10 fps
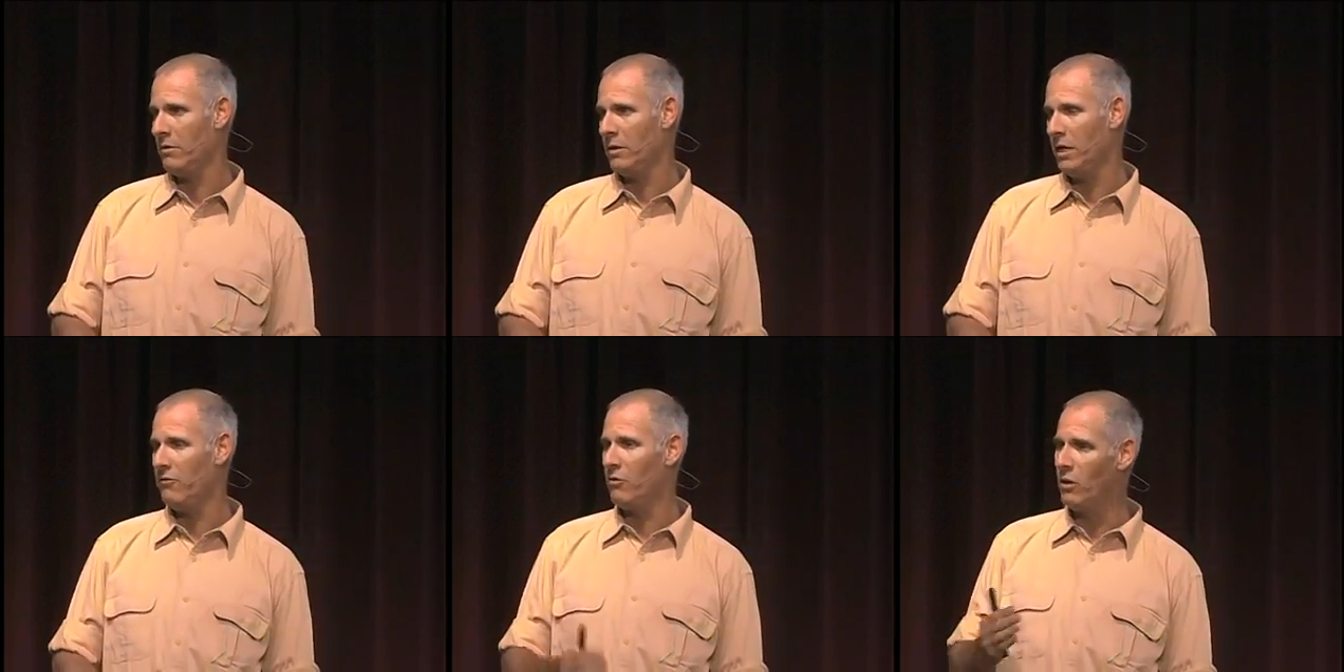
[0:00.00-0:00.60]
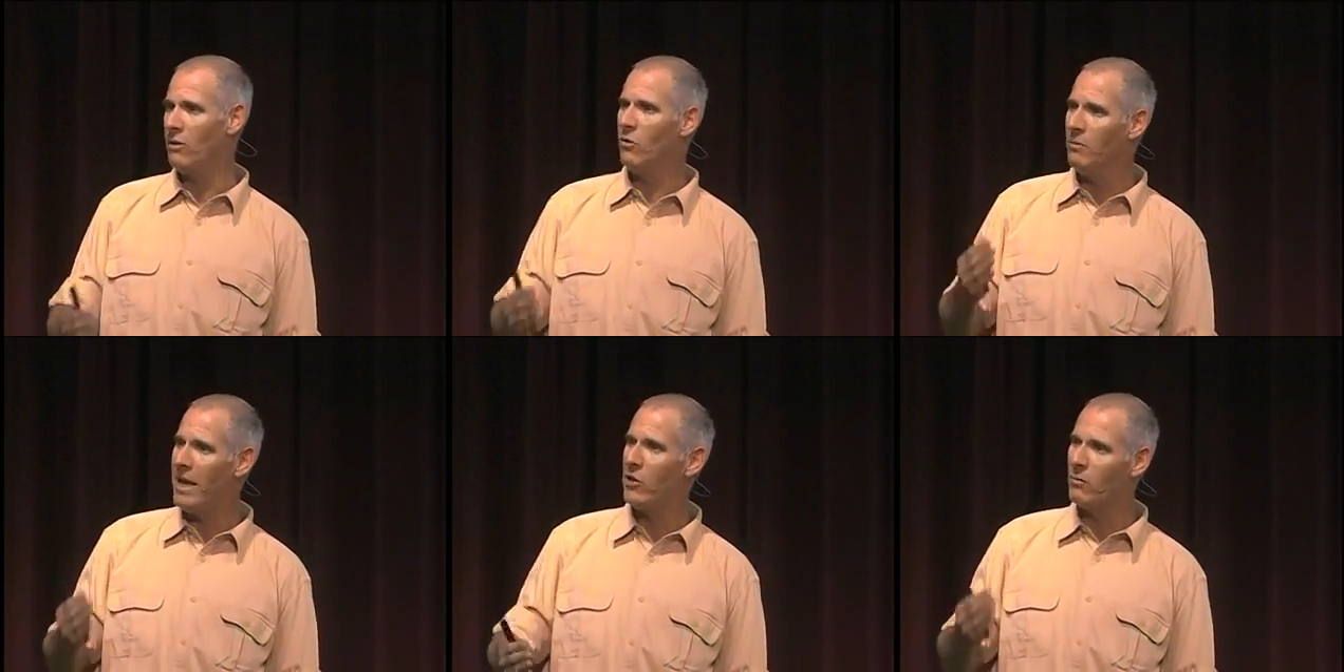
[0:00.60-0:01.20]
If you want to
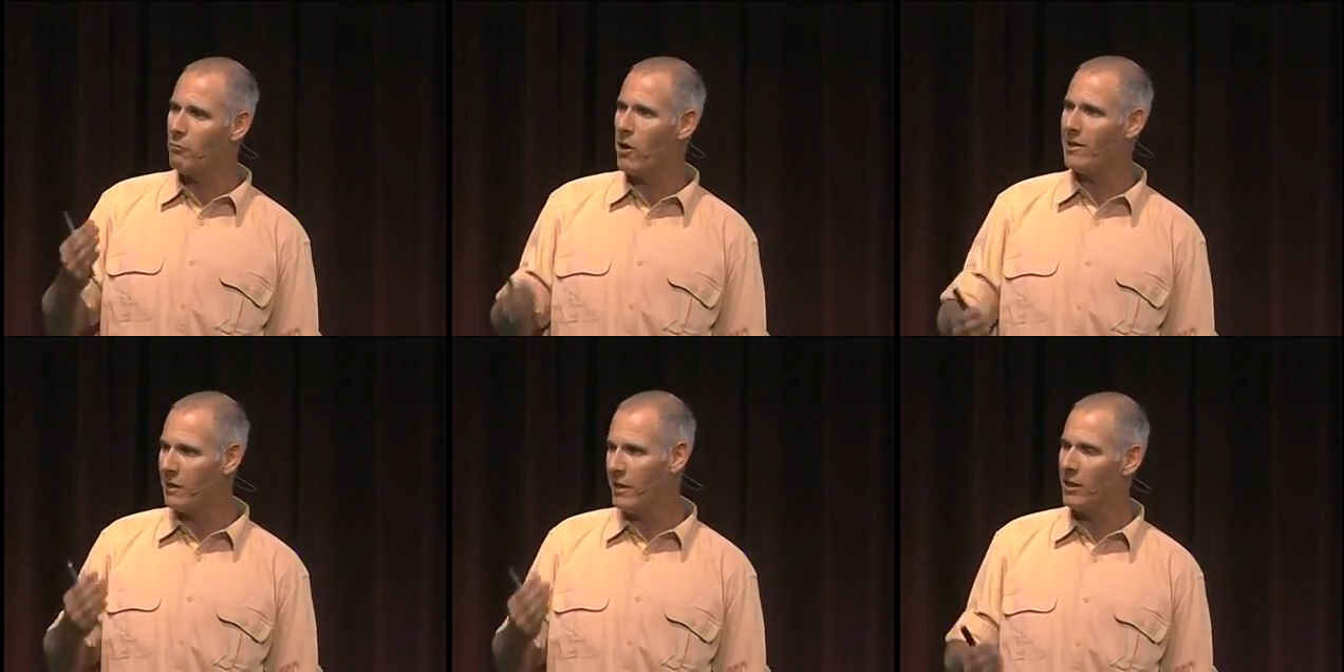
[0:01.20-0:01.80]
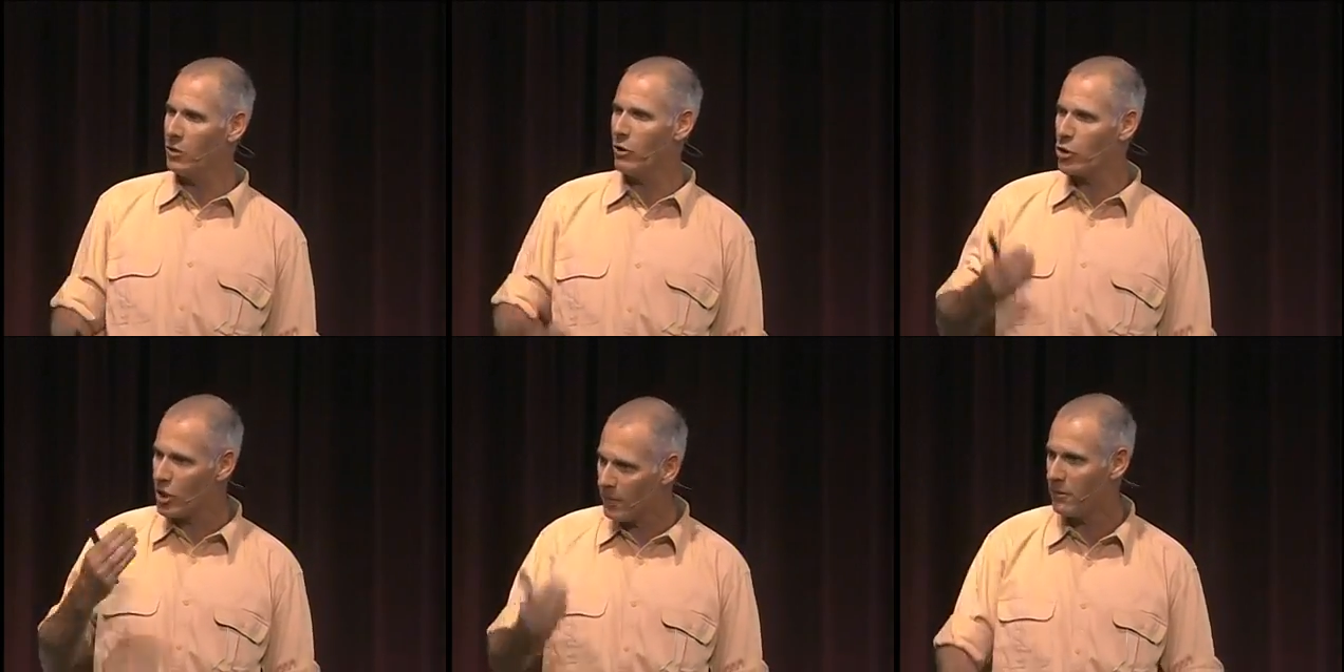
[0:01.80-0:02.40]
make your point clear to a
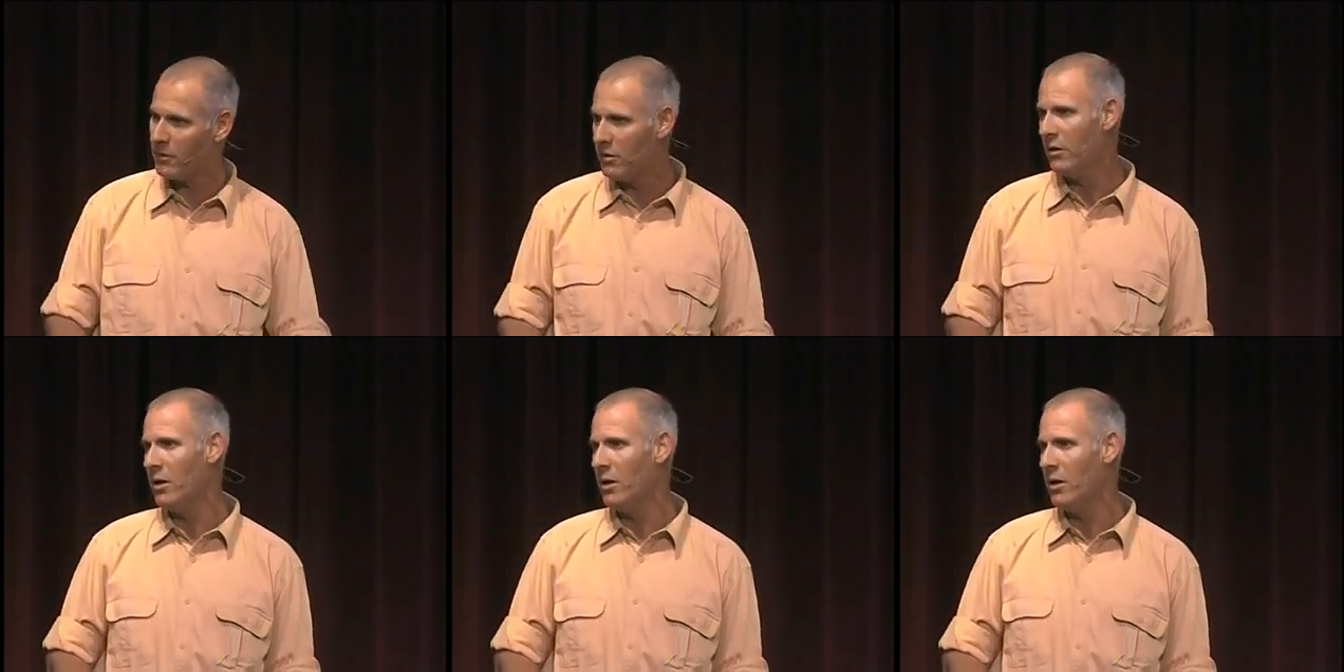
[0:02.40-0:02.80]
shepherd,